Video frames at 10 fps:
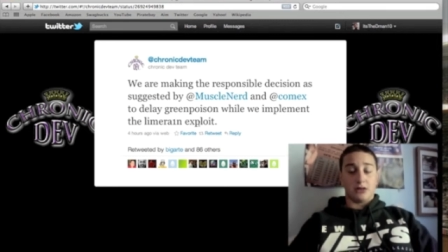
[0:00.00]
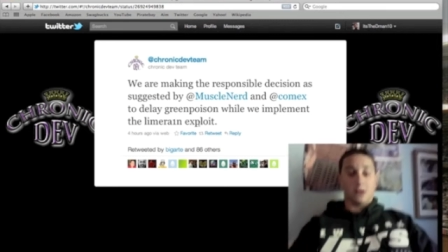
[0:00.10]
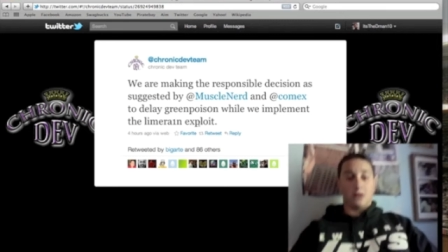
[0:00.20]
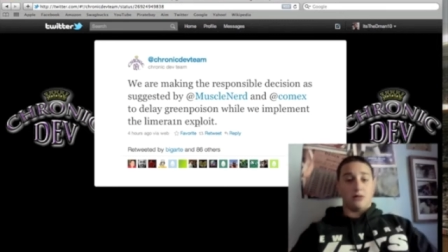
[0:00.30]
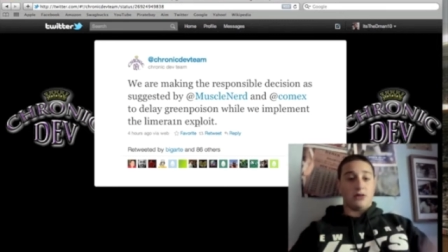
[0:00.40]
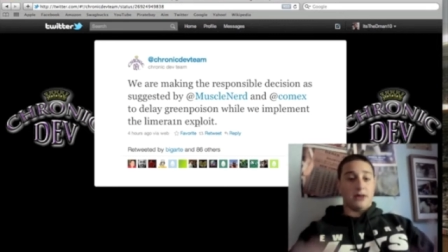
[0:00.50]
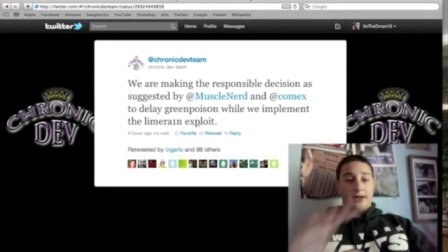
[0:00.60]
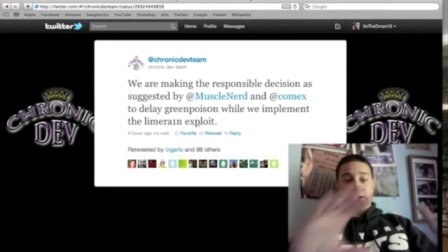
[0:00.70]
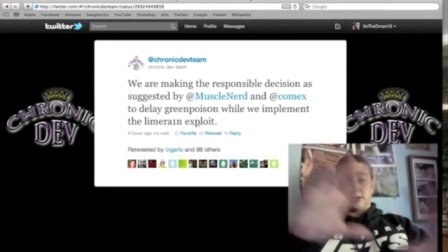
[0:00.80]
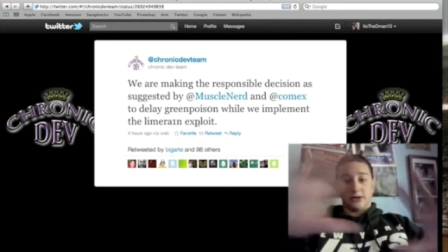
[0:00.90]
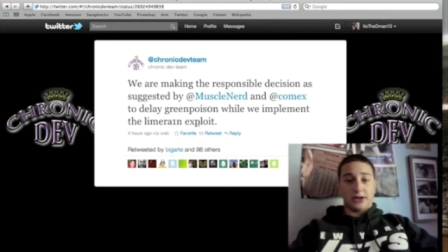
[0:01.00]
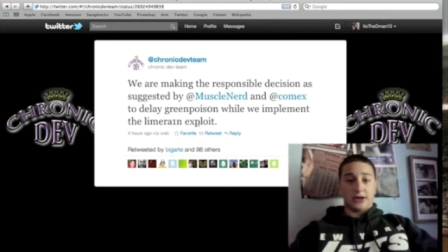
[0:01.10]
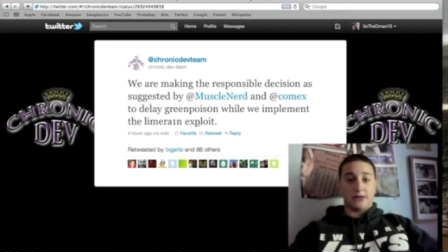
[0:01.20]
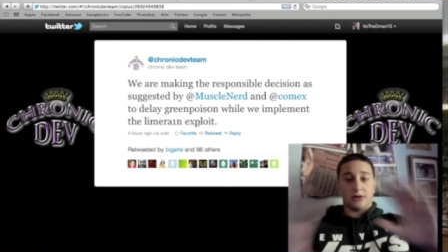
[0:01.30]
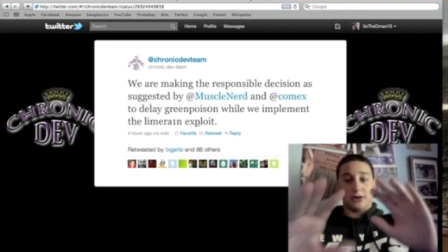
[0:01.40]
or like click
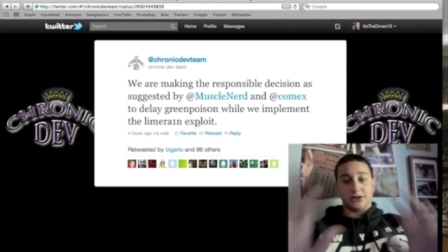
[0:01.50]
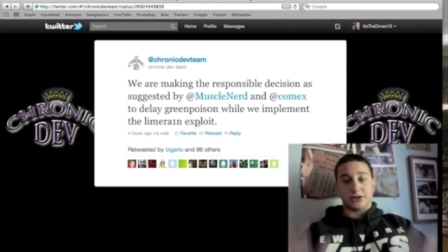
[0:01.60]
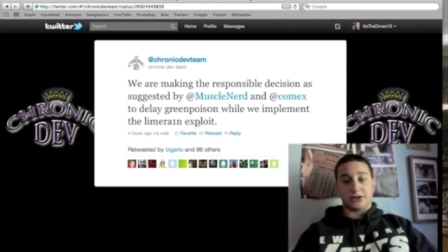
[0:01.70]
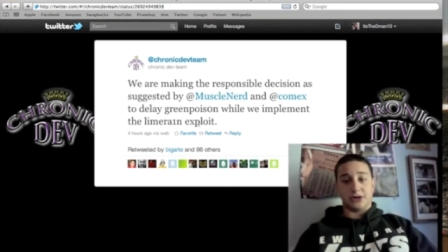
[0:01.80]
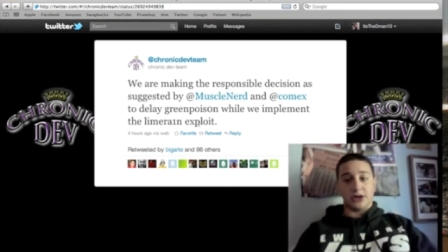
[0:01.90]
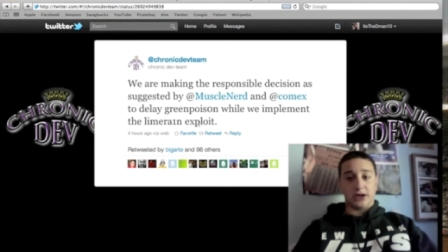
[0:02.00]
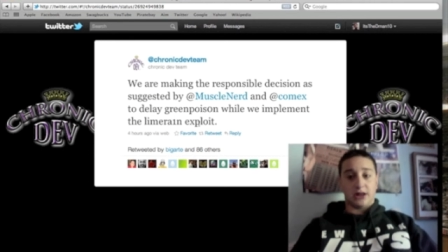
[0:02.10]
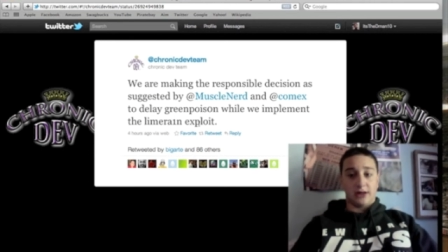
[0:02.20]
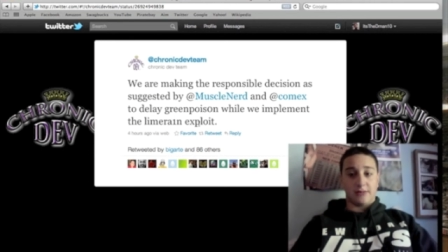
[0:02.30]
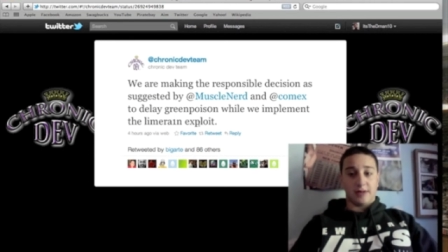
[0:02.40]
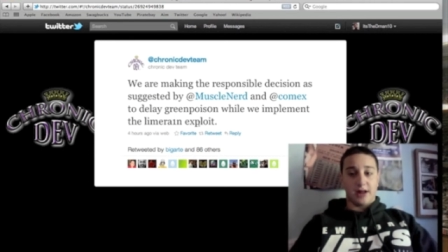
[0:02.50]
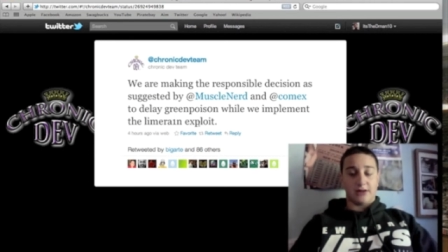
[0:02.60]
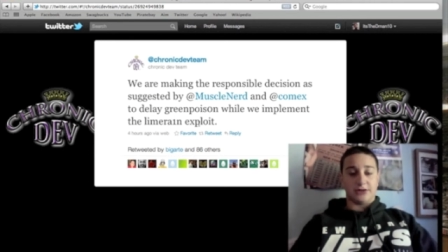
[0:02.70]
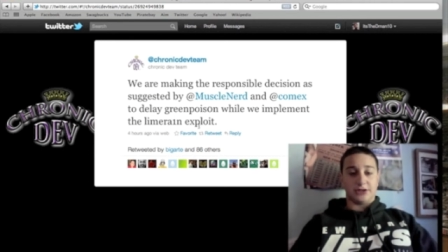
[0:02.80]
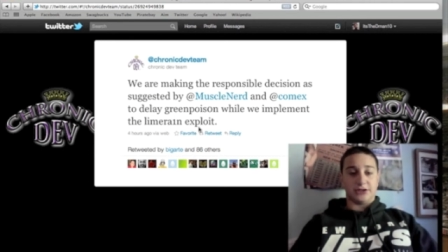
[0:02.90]
anywhere on the screen. I'll have an
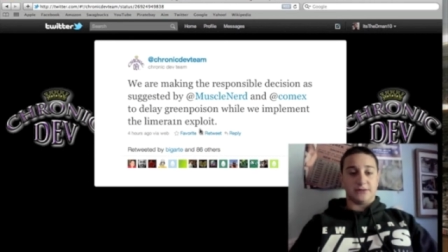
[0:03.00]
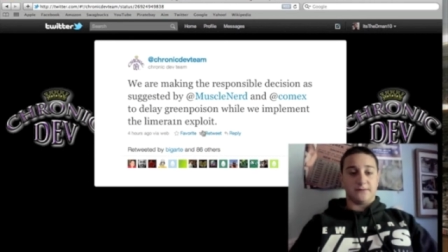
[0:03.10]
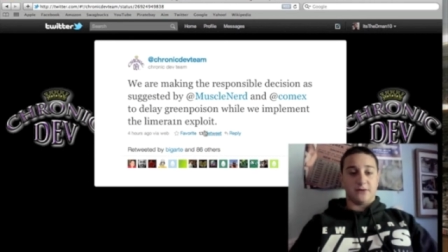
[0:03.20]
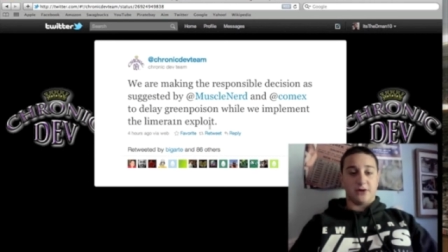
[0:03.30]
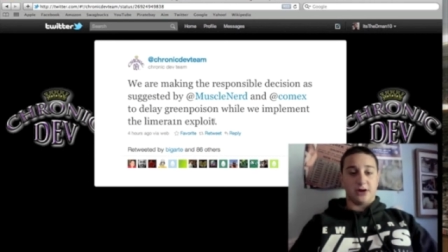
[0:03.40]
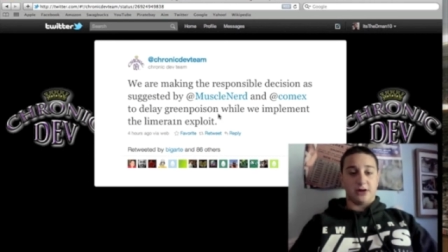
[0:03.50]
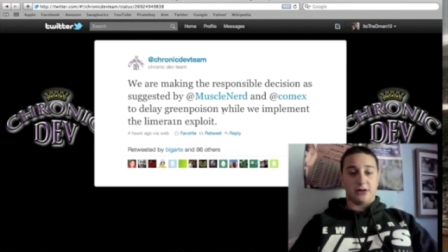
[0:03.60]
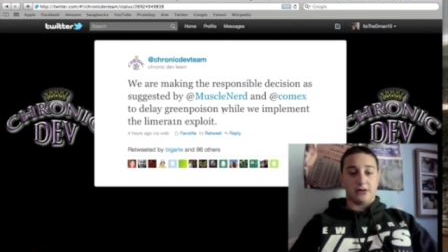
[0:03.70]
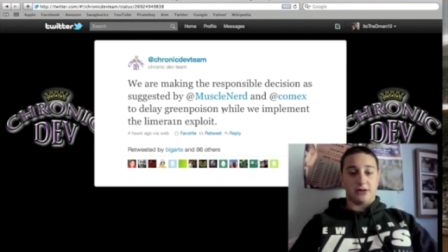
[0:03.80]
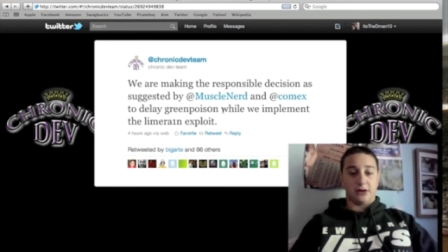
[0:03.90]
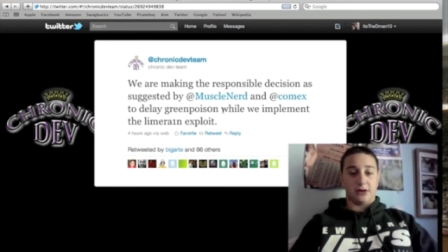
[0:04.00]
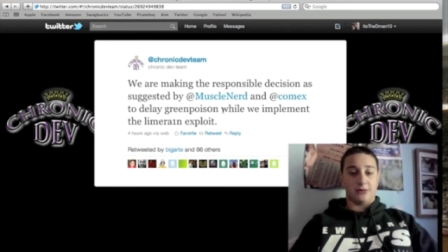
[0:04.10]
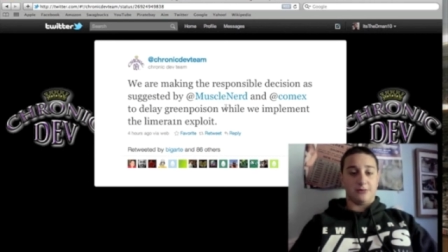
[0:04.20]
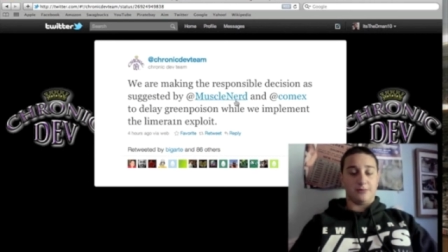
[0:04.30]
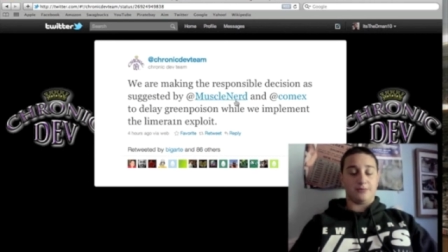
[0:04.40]
annotation for it,
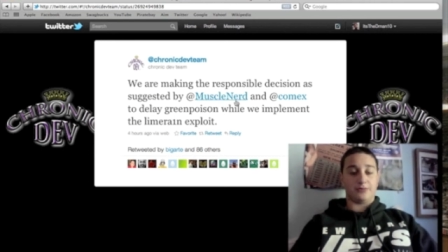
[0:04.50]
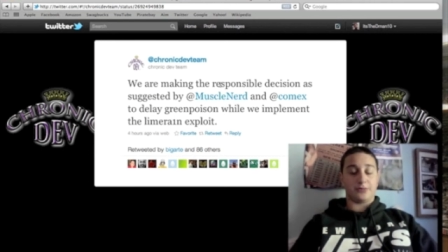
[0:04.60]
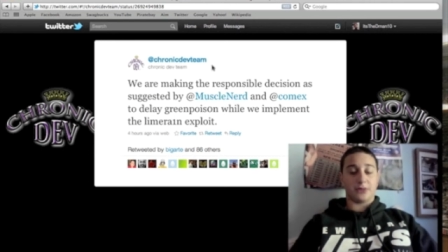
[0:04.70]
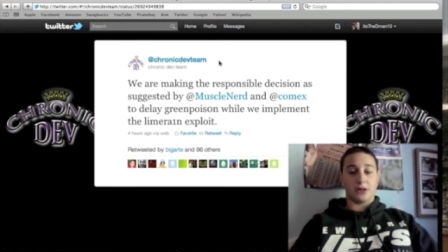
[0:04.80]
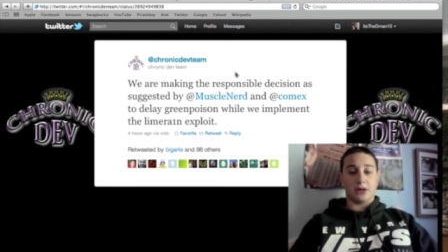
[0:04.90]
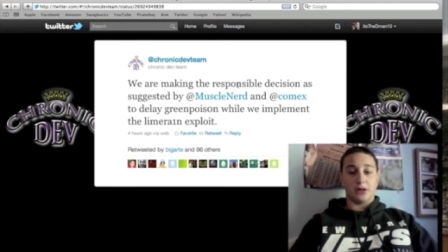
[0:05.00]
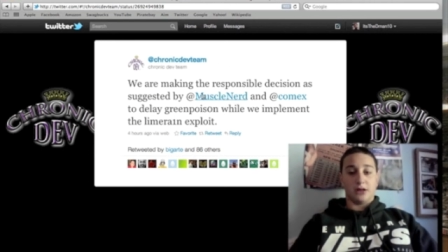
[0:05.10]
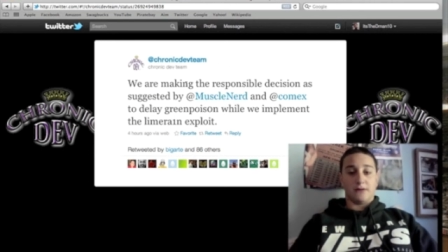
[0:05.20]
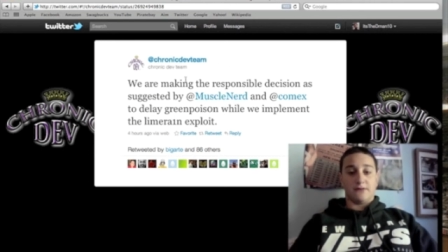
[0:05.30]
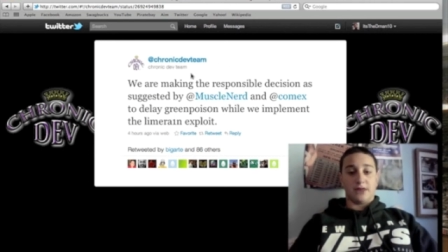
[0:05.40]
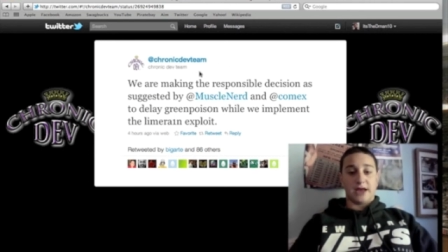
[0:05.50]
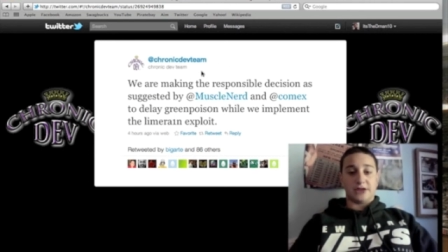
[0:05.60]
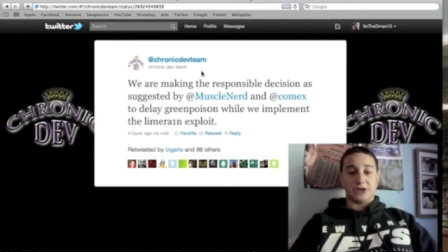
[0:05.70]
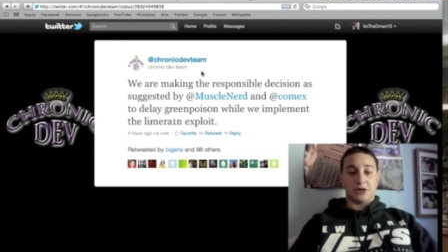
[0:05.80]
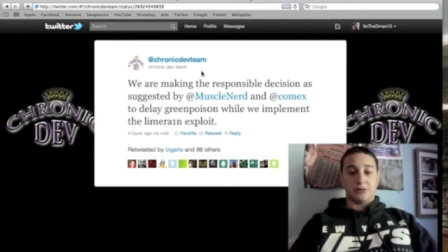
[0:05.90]
um, for that
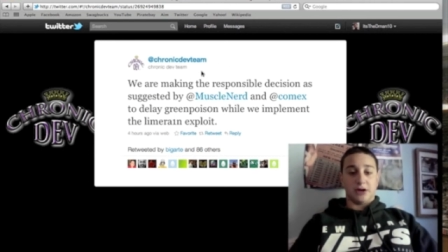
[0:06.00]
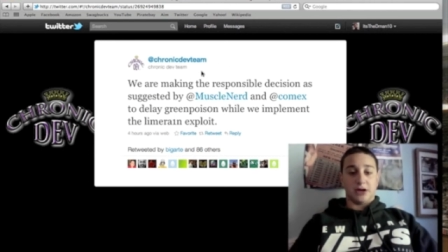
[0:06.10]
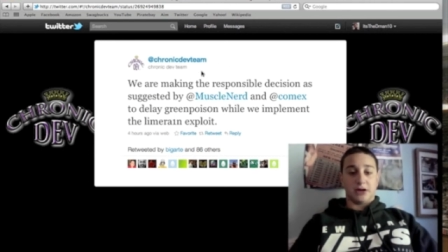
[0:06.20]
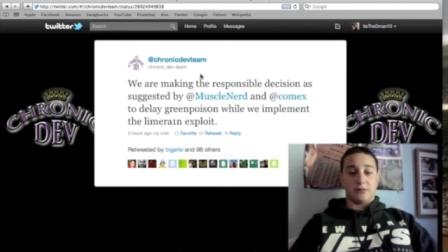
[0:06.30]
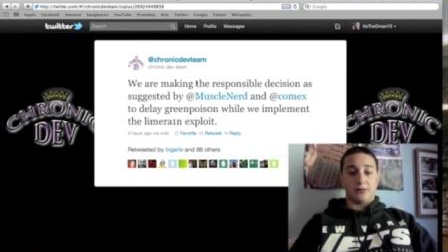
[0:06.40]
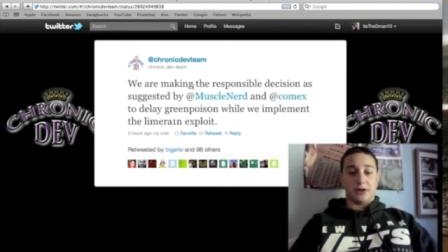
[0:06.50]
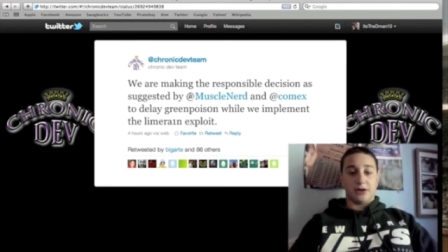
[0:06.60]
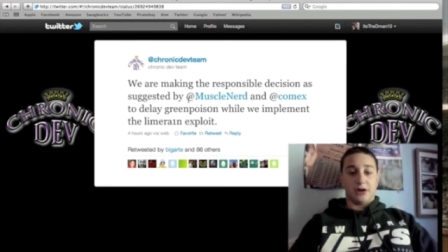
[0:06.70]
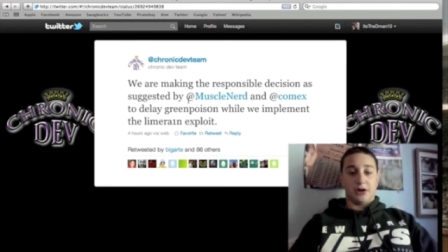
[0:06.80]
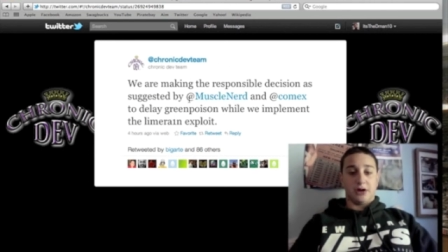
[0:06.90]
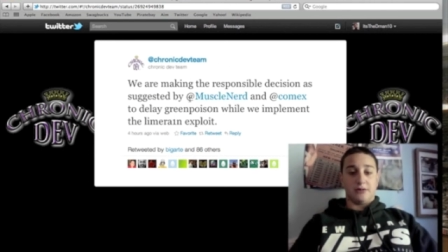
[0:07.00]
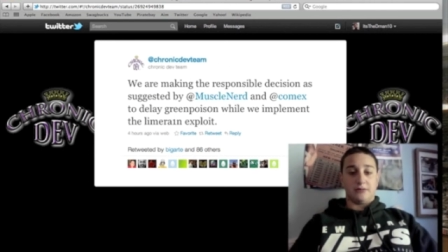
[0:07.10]
jailbreak. But um,